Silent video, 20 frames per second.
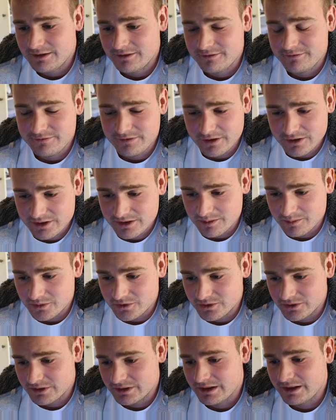
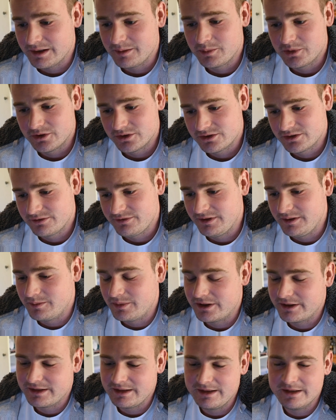Furthermore, hypertrophy
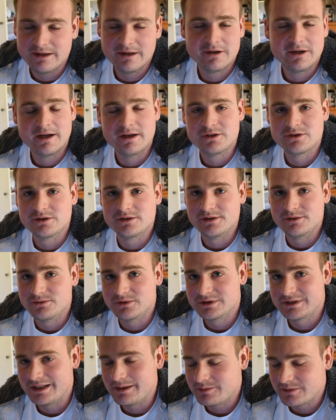by the androgen
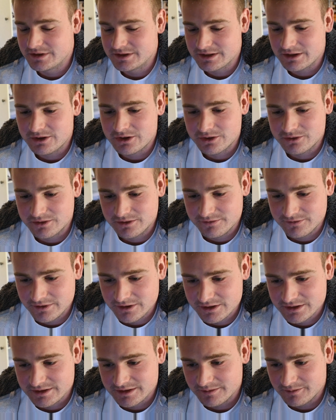receptors are
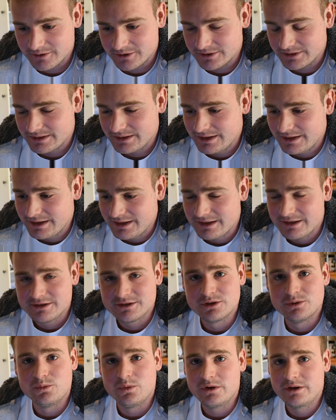reversible.
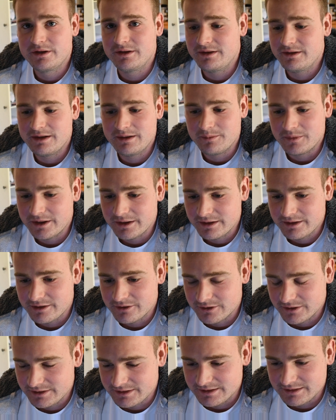So what am I
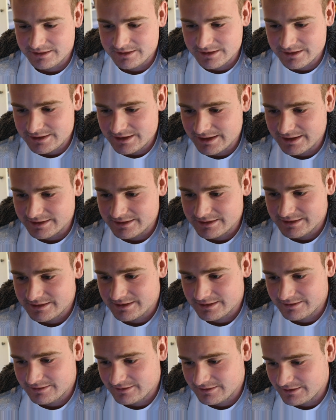going to
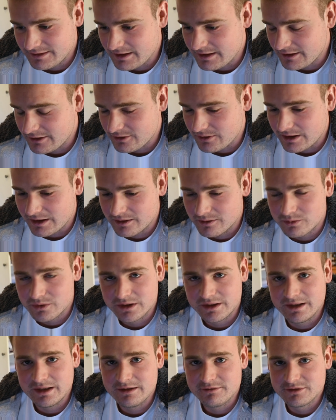suggest? Now, I
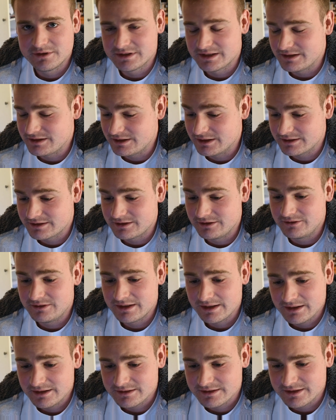would never suggest you
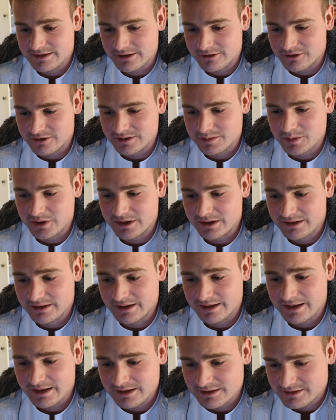take steroids, but in the
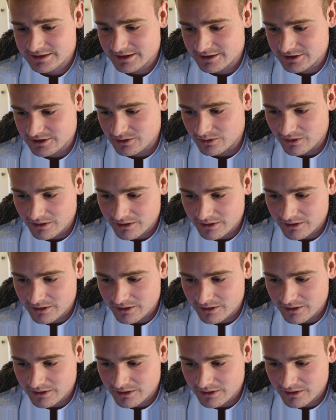case that you